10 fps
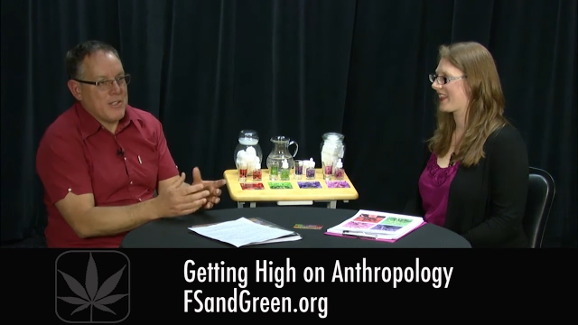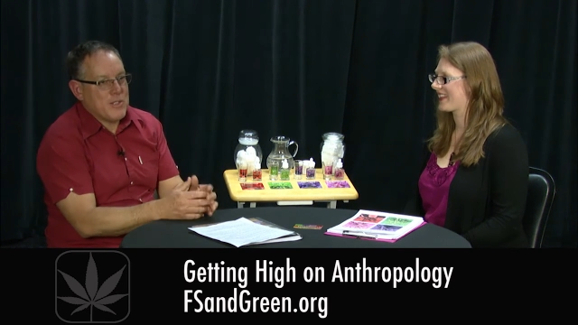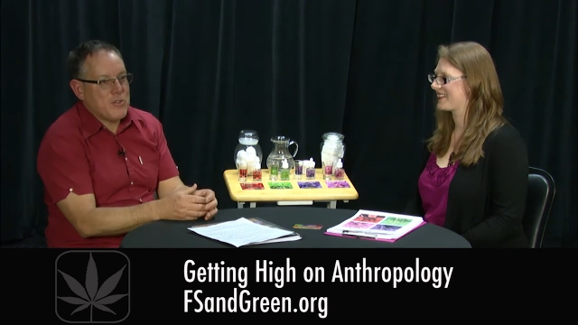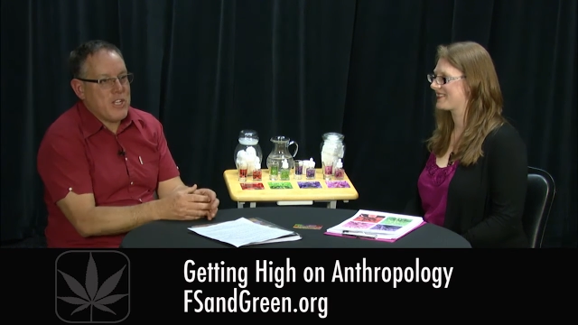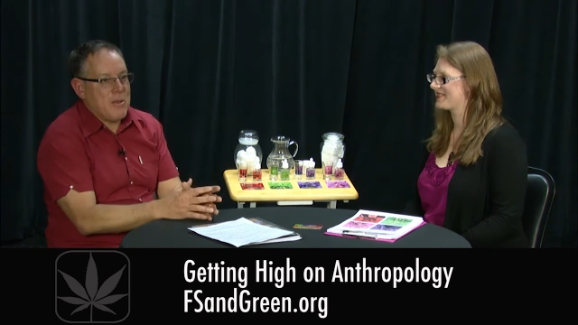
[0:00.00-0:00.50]

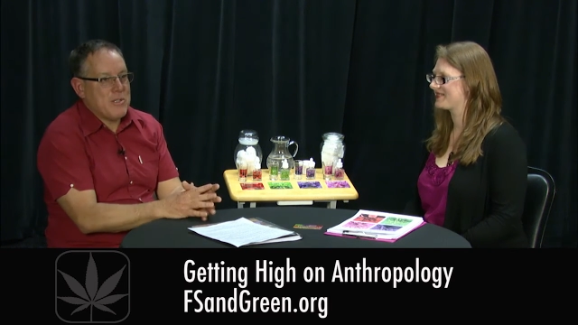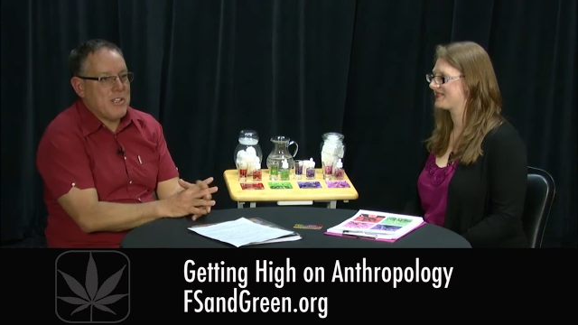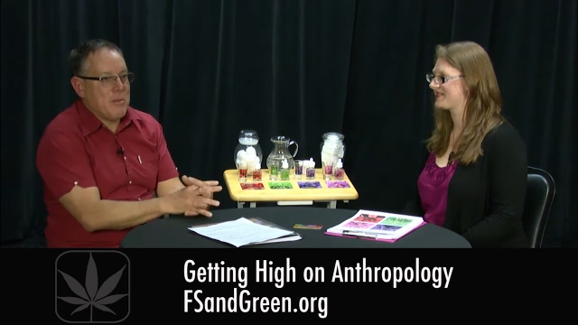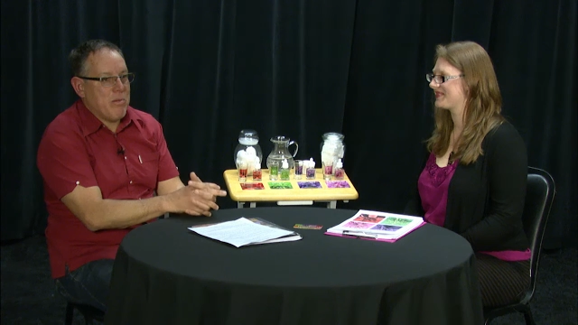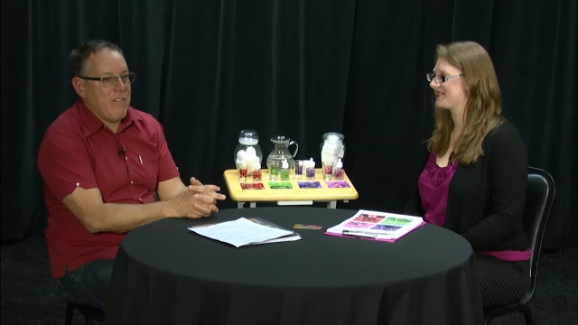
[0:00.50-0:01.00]
Speaker 1: So Jamie's
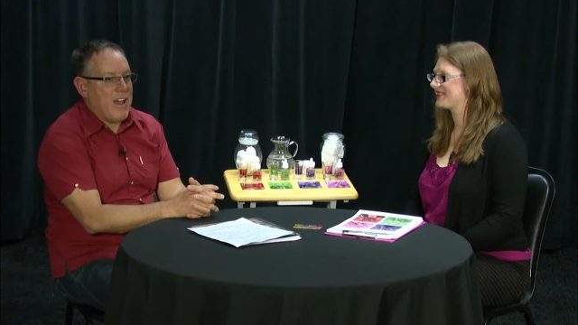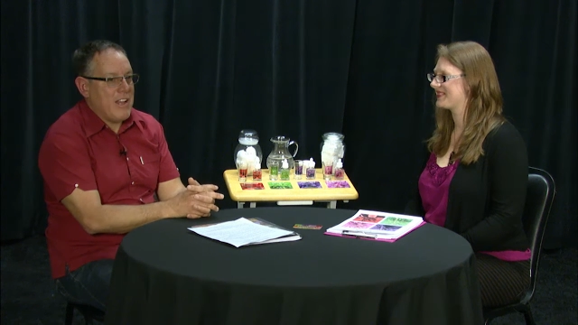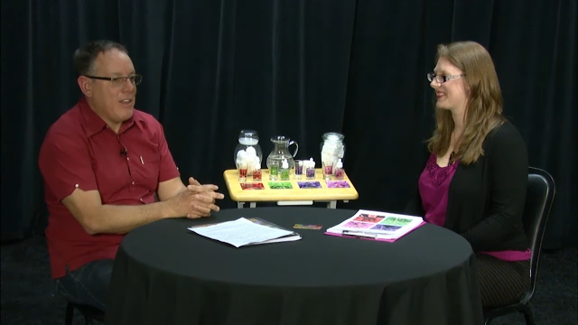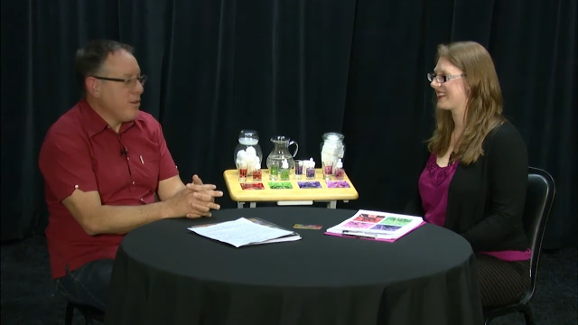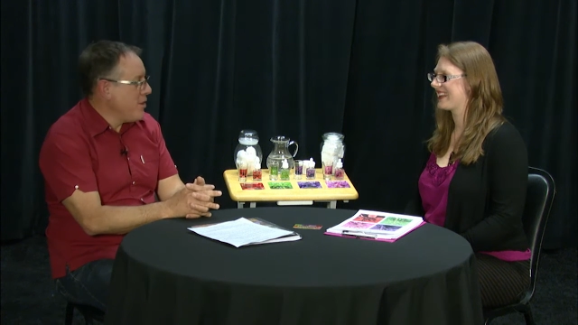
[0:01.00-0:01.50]
going to provide
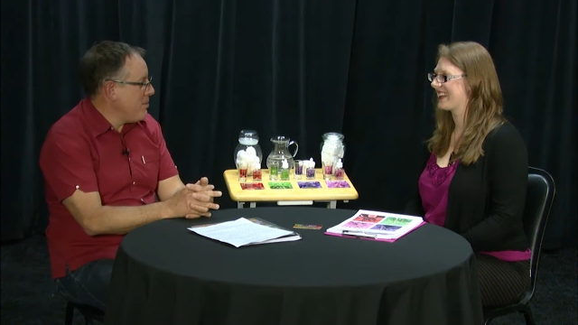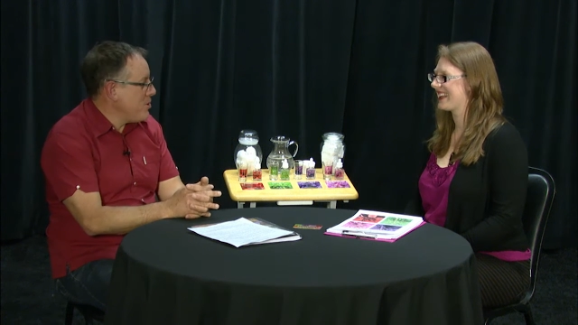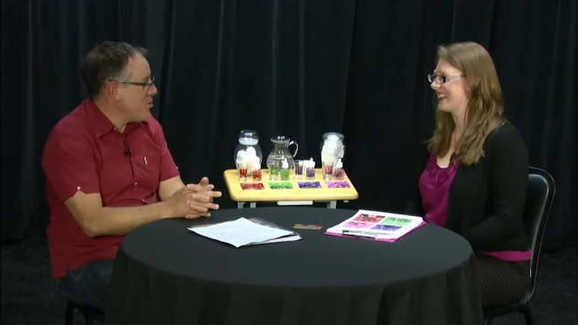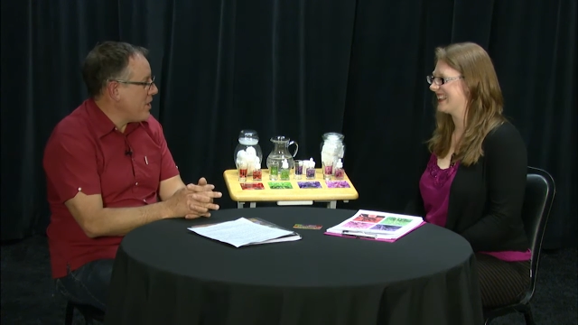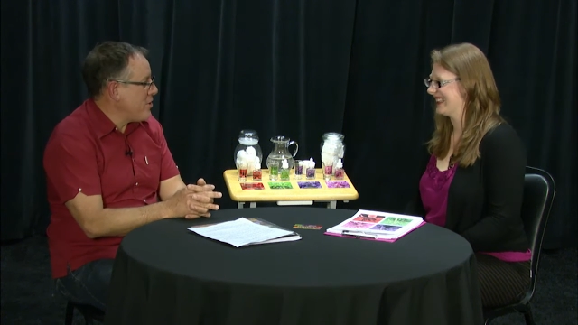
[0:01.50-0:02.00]
a little
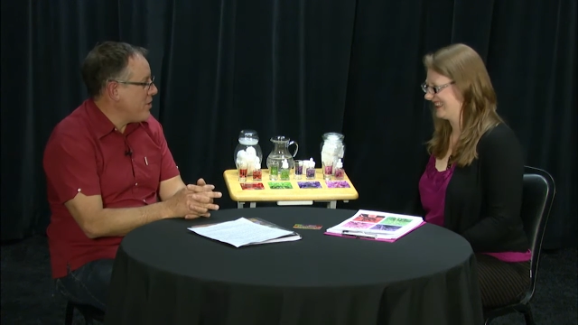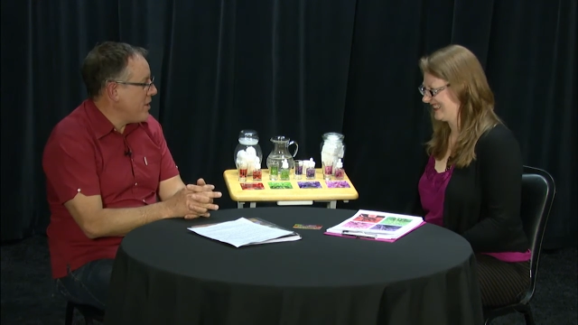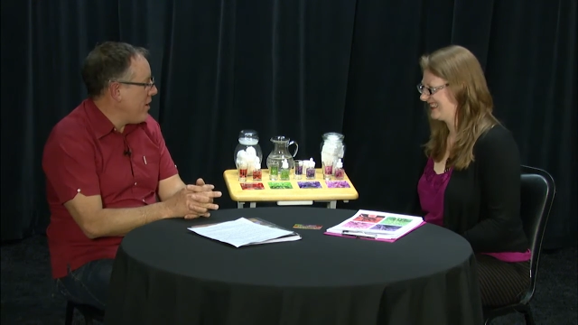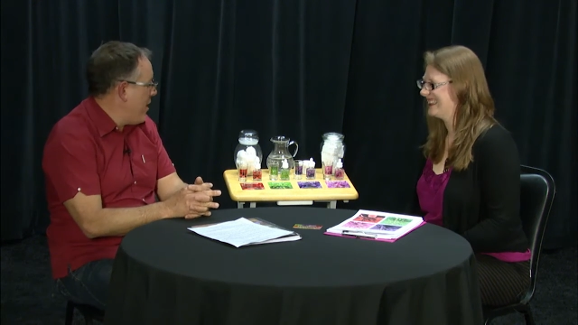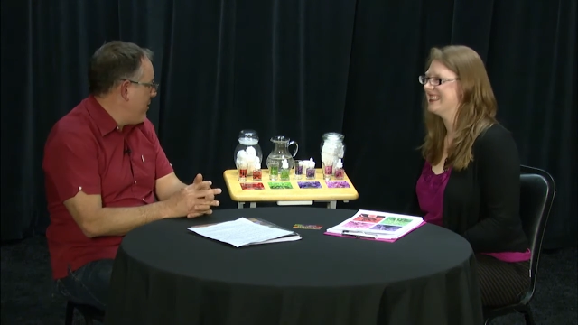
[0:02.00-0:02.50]
demonstration,
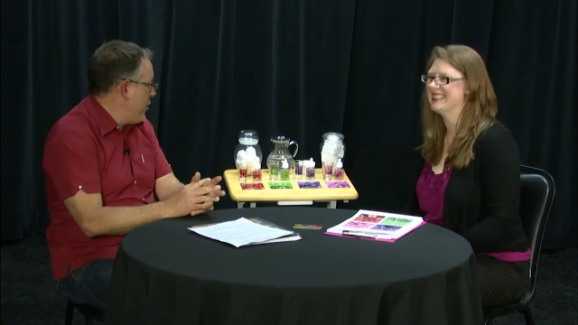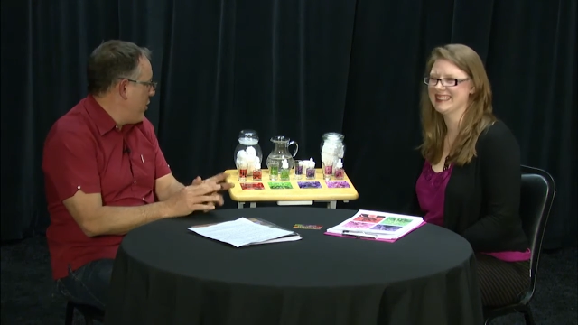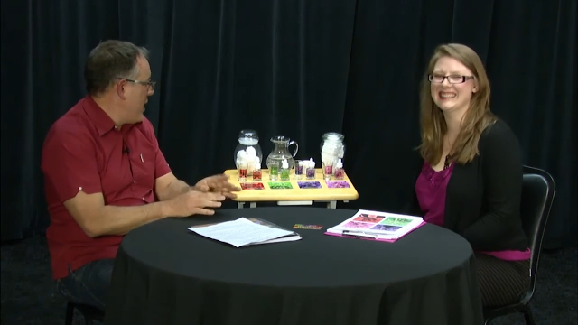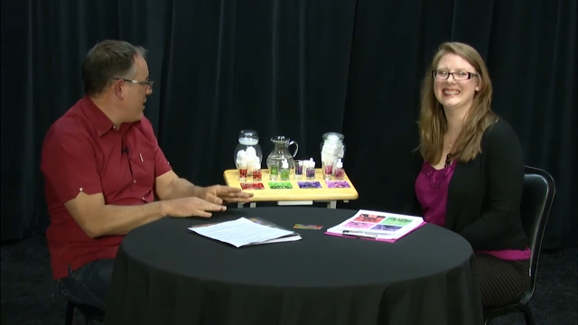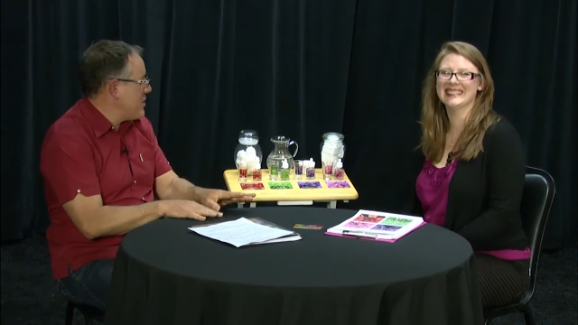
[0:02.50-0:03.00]
and I'll have you
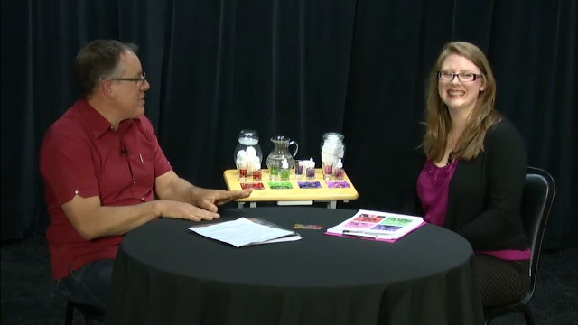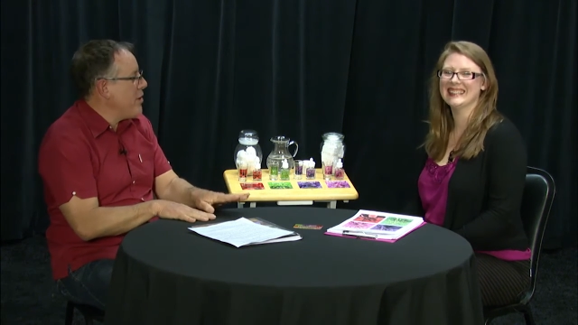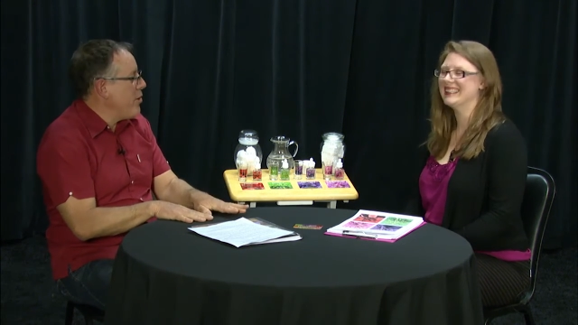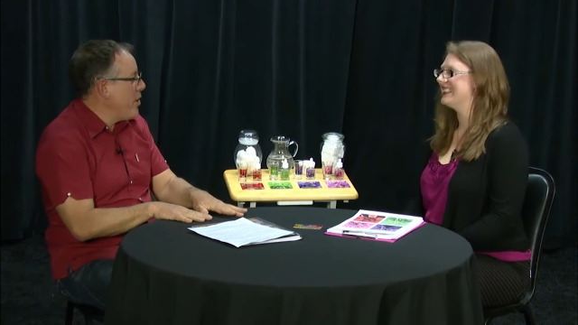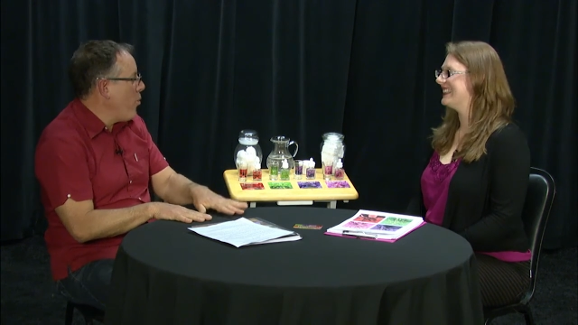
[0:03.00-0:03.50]
again
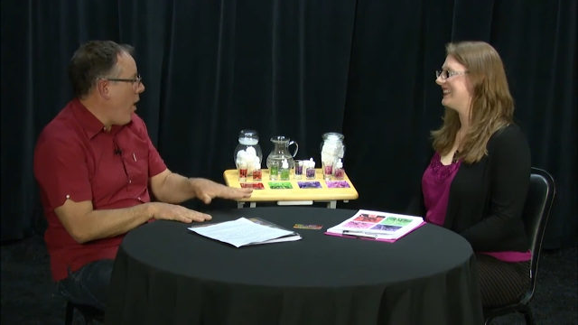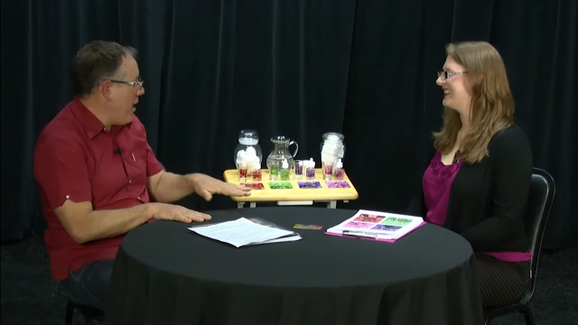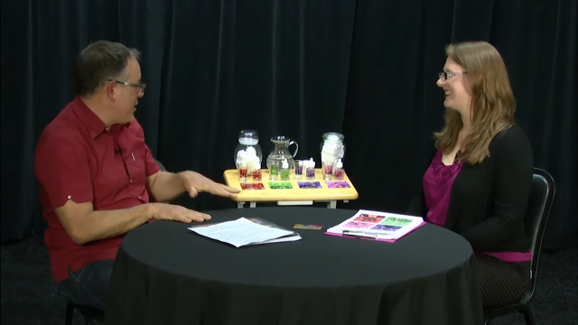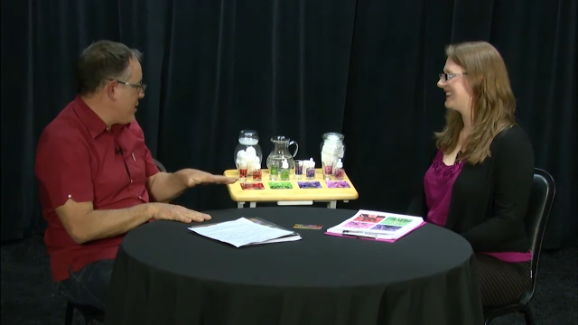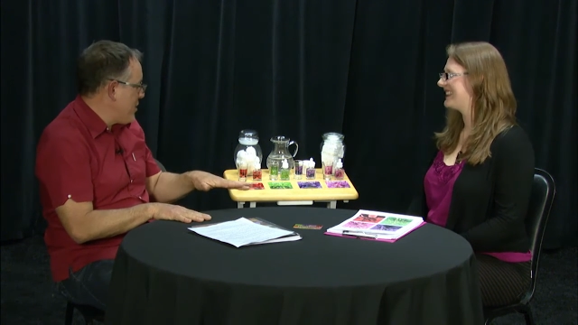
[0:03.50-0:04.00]
slowly
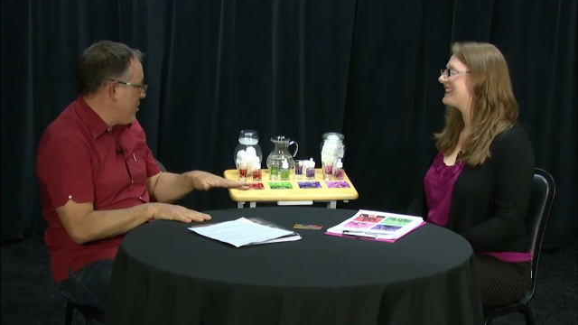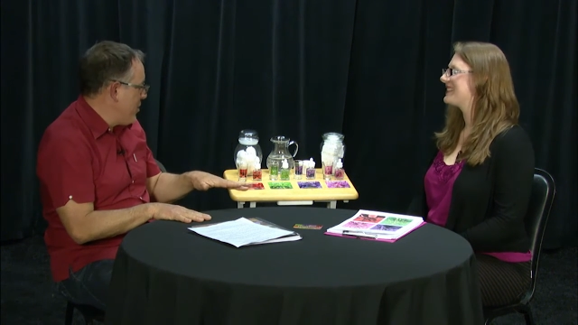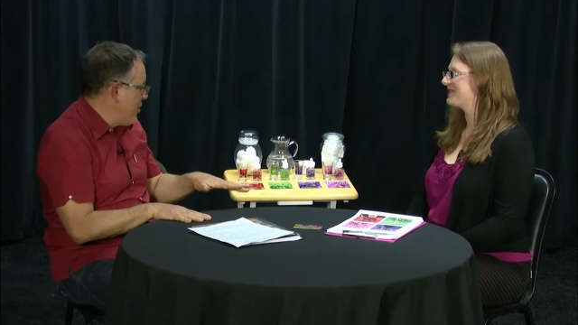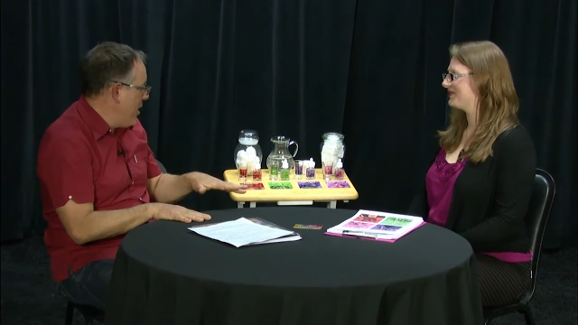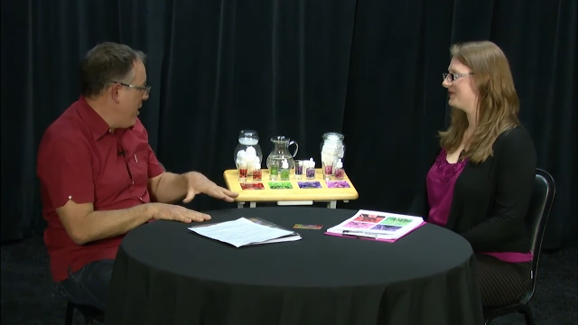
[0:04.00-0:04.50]
walk us
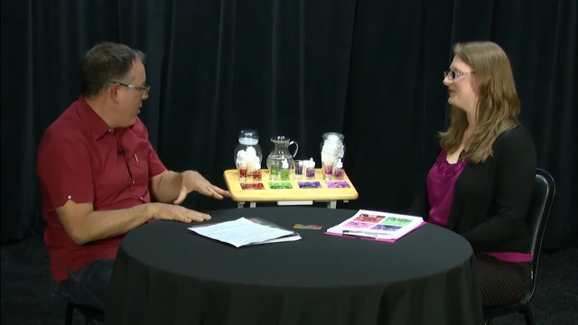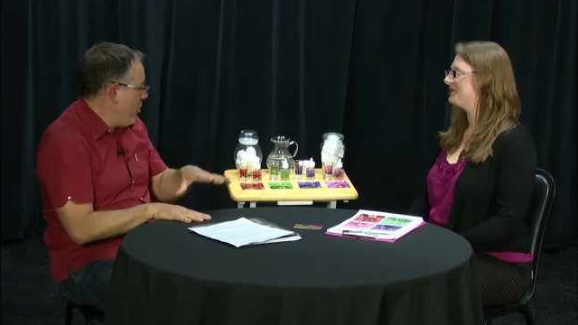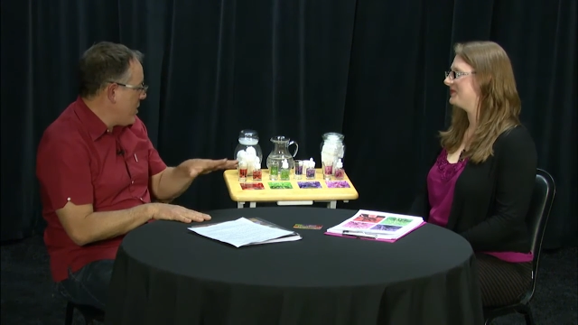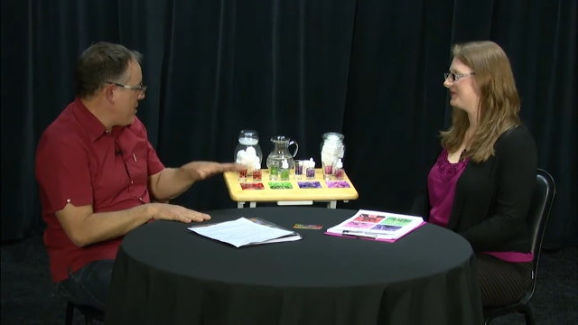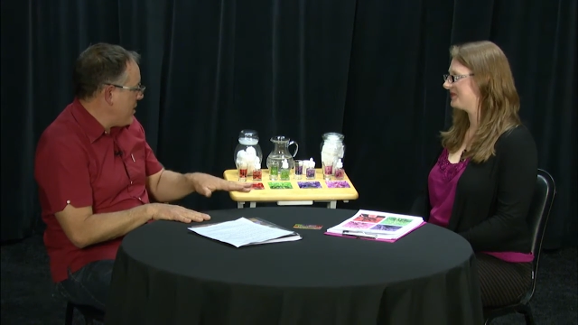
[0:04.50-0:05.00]
through mm -hmm.
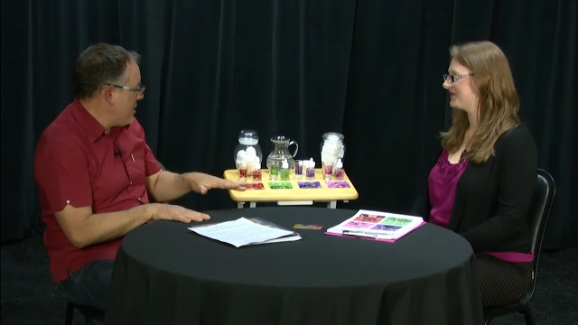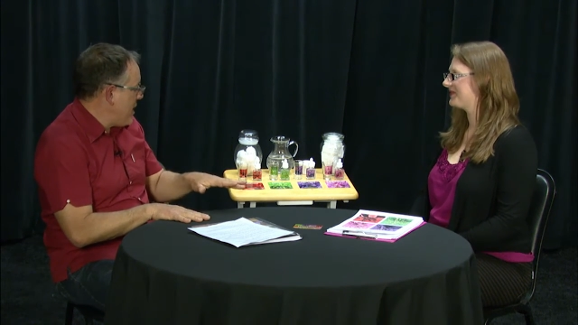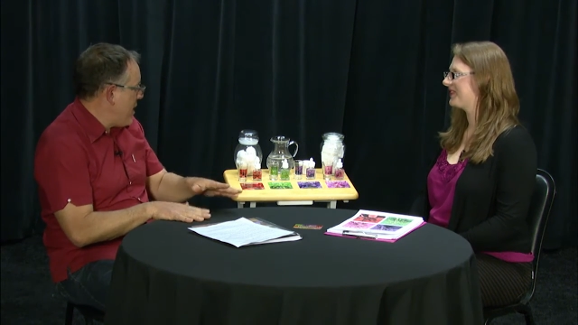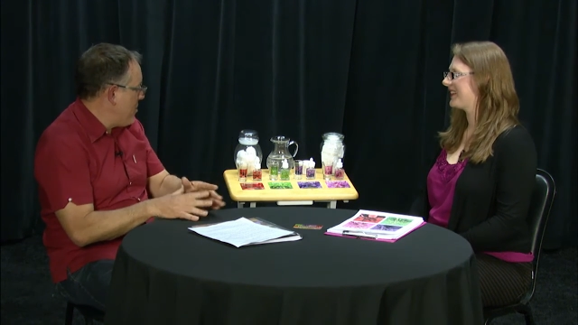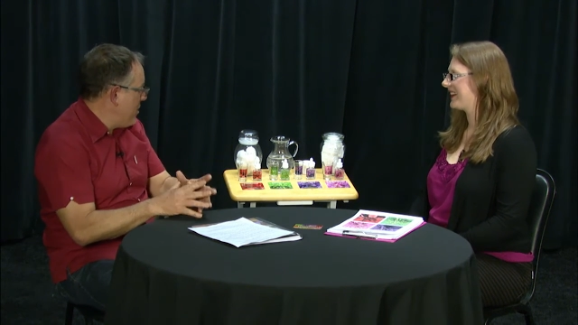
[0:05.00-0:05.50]
what's on the
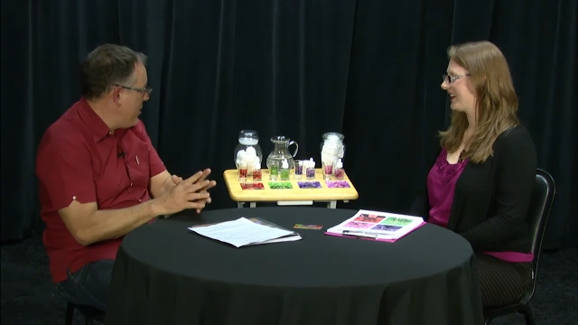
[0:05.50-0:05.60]
table